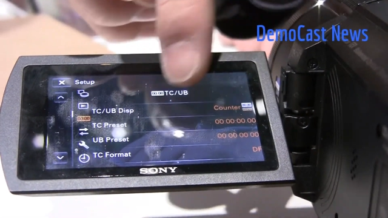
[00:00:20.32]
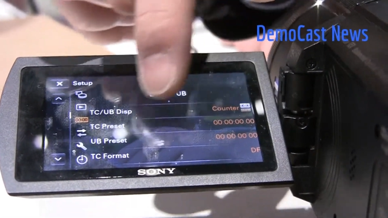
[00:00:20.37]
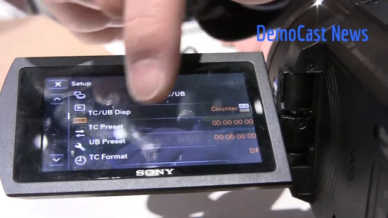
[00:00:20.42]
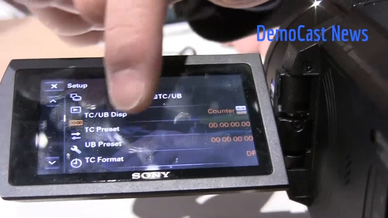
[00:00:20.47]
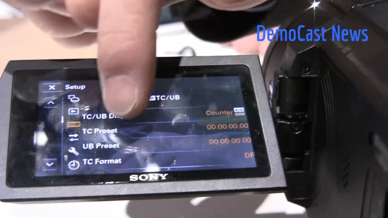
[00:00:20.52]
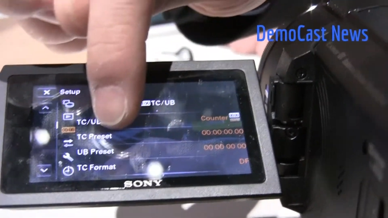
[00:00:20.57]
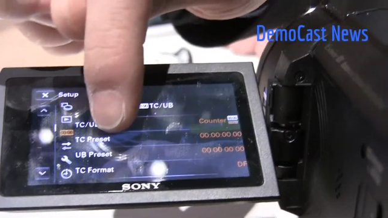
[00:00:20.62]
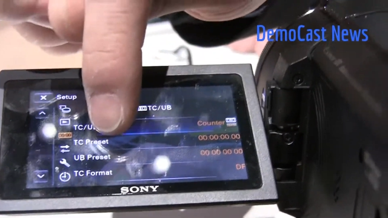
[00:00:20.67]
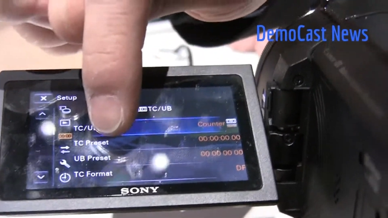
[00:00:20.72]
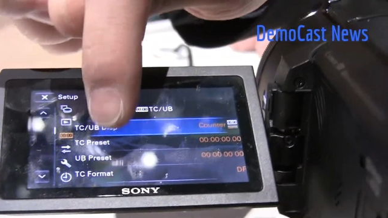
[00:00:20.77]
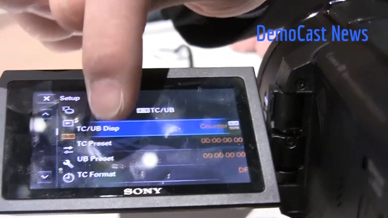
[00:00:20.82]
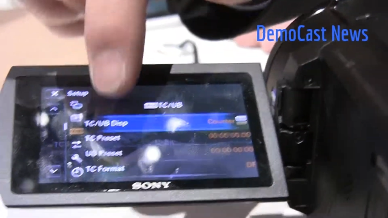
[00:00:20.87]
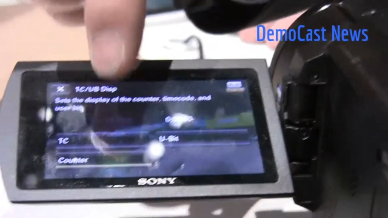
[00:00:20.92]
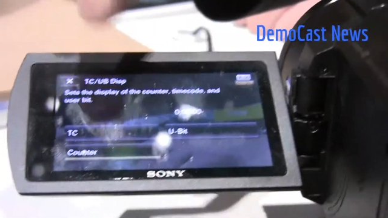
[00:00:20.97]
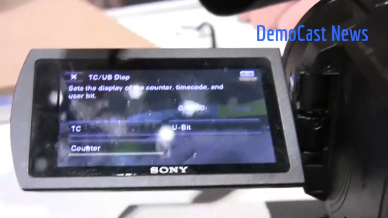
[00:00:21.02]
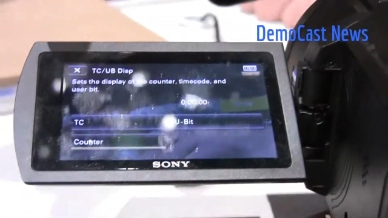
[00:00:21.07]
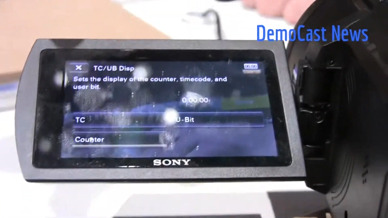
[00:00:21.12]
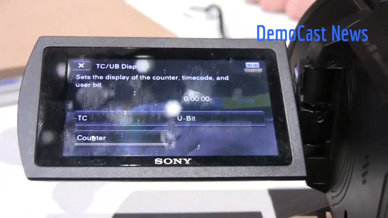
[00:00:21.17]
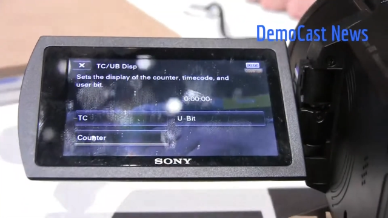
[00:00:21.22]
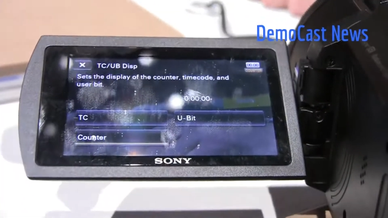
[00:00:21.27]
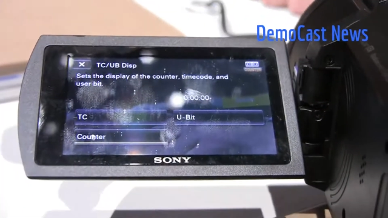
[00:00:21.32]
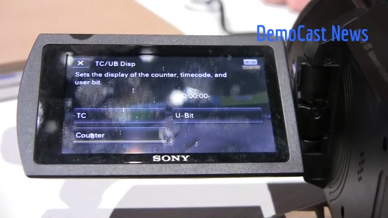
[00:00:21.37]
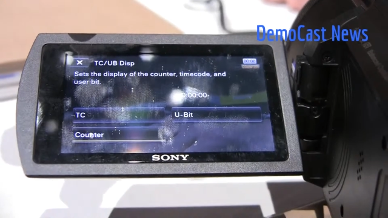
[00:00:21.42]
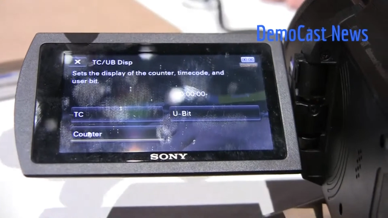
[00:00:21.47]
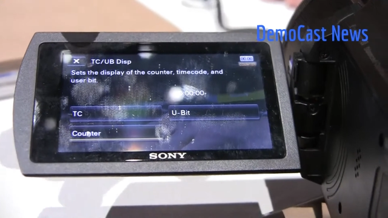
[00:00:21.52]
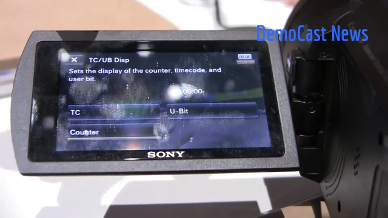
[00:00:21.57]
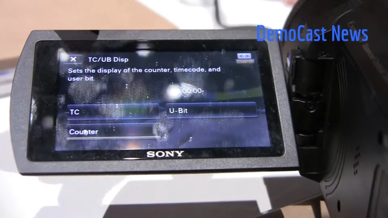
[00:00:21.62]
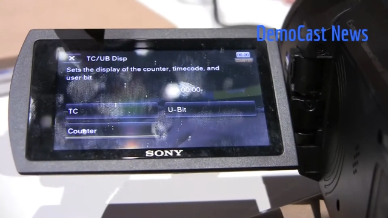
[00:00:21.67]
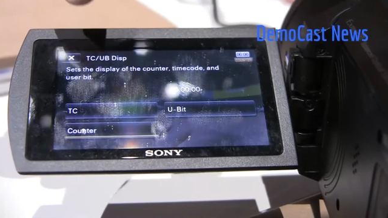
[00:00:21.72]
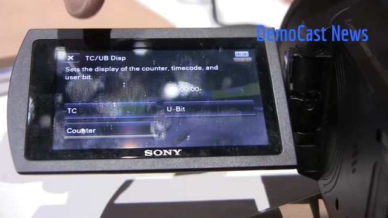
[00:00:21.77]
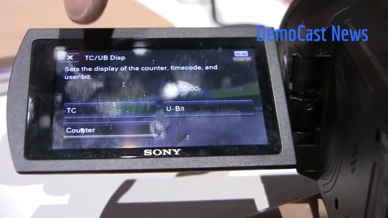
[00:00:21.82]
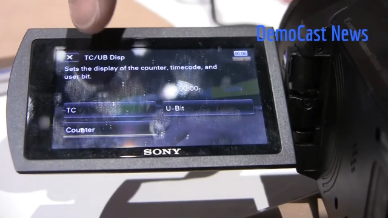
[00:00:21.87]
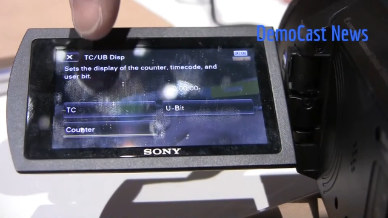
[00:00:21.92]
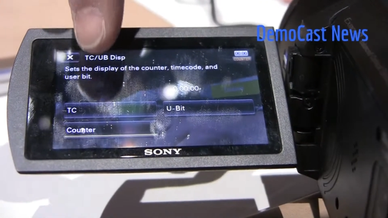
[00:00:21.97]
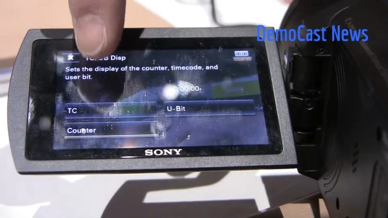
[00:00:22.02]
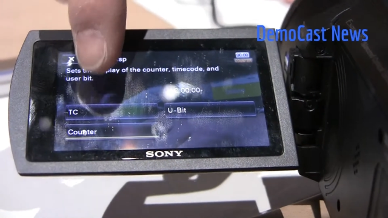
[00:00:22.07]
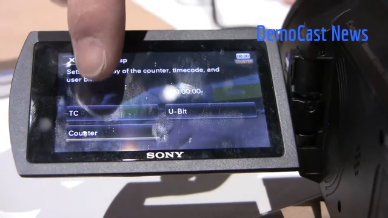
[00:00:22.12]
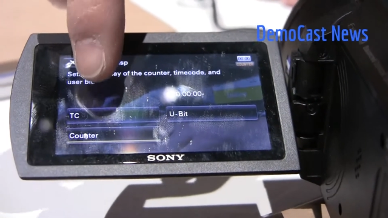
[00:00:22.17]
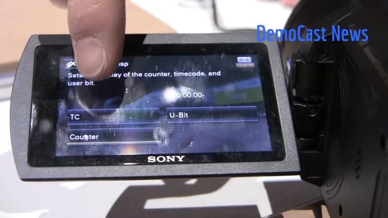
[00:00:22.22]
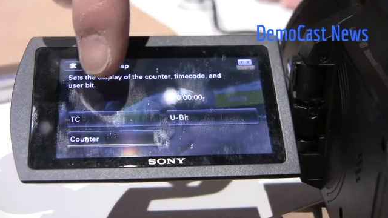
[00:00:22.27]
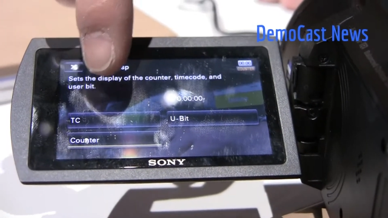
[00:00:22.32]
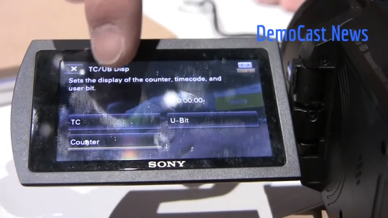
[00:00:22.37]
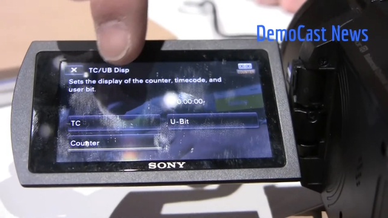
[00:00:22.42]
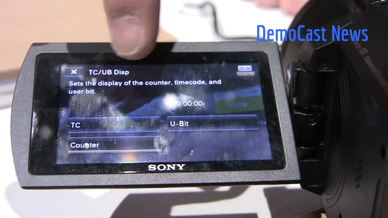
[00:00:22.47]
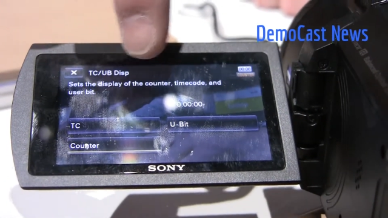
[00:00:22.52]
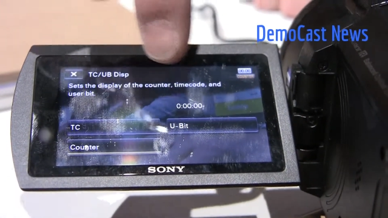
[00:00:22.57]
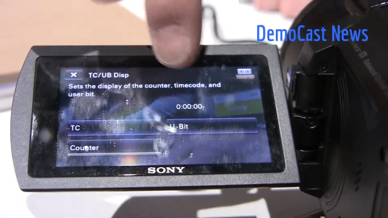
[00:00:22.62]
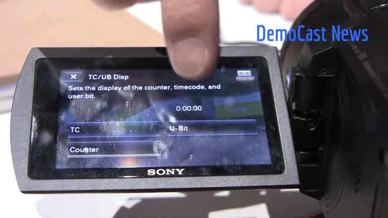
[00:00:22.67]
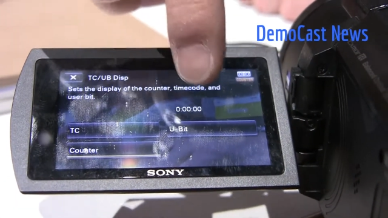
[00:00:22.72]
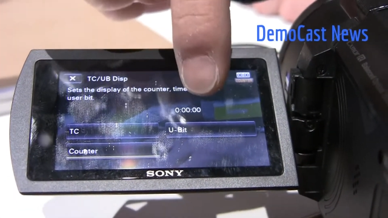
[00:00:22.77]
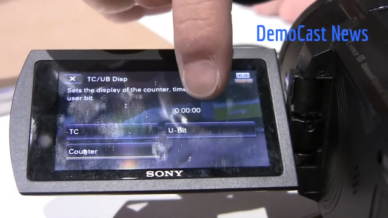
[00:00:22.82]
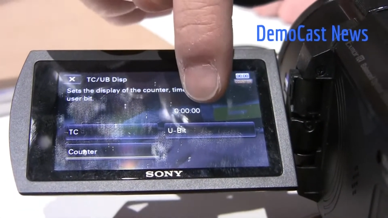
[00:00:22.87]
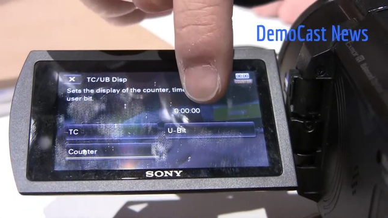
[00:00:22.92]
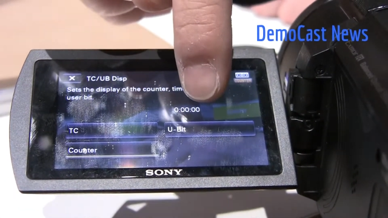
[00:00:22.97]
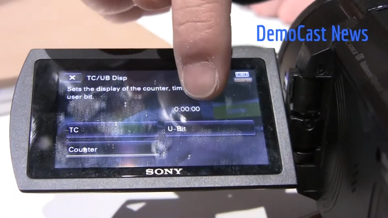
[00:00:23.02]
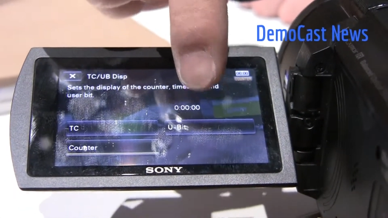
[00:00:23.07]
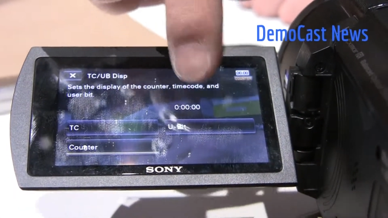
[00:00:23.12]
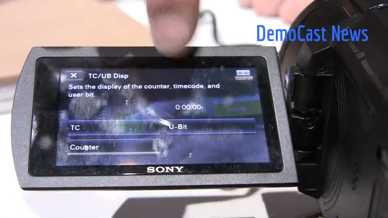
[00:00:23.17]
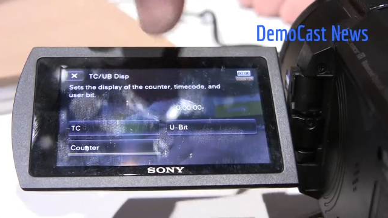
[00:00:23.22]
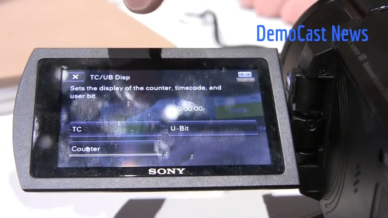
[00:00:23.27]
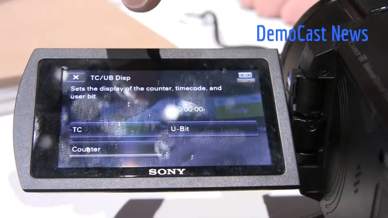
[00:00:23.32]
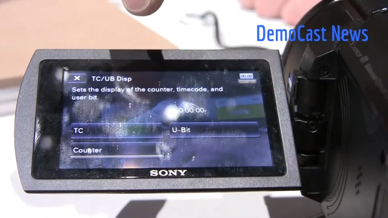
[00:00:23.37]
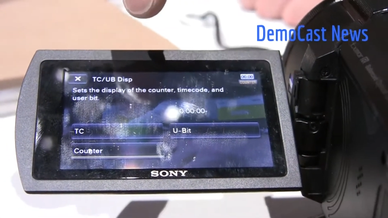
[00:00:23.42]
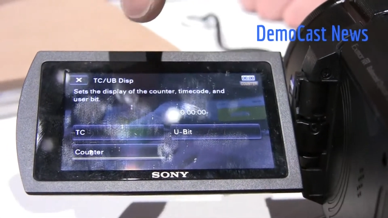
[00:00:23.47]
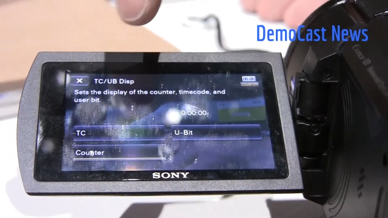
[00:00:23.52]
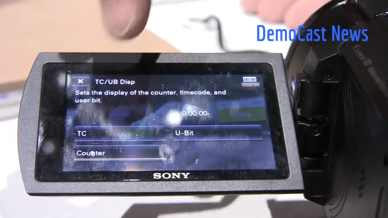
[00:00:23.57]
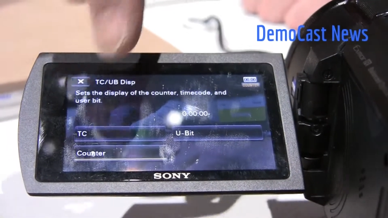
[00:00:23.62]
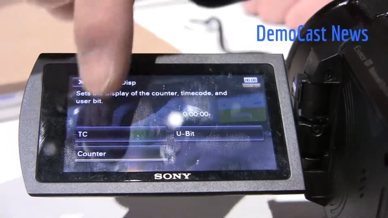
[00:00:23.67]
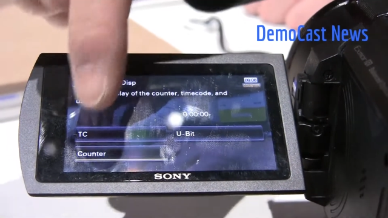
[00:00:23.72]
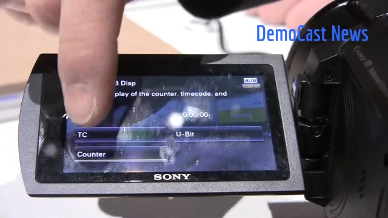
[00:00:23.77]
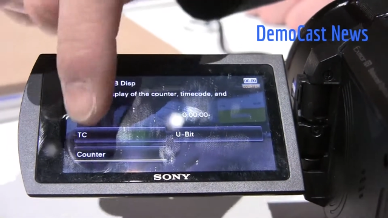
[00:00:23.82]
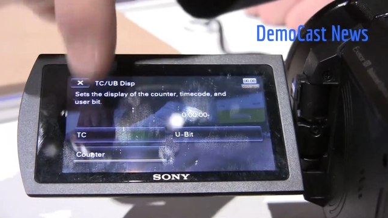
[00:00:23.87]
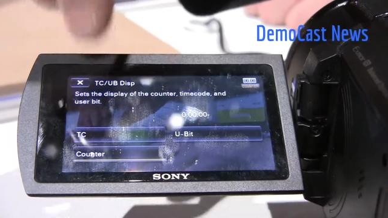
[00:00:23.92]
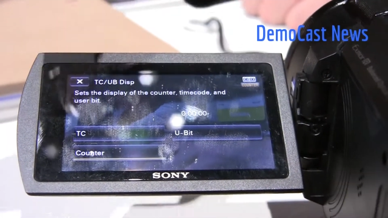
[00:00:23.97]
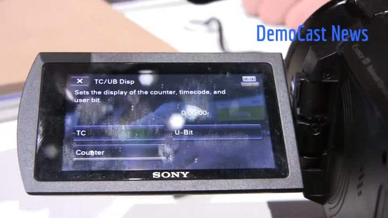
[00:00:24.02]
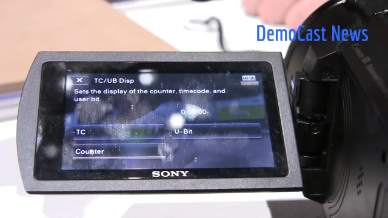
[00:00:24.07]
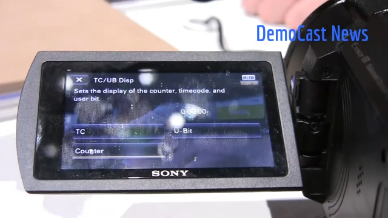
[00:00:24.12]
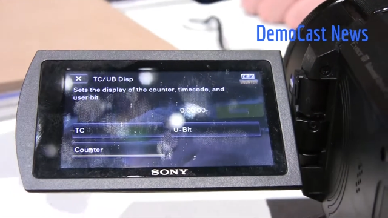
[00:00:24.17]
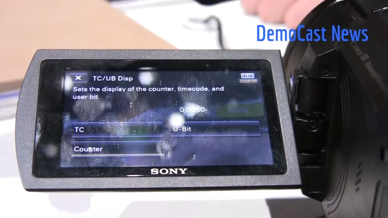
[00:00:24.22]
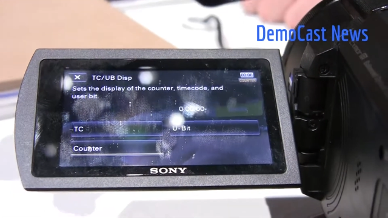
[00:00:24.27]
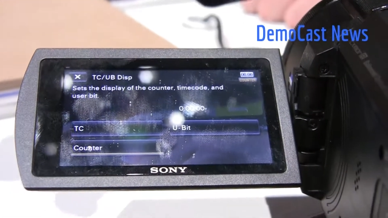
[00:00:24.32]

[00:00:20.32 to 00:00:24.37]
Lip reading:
No face is visible, so there are no lips to read.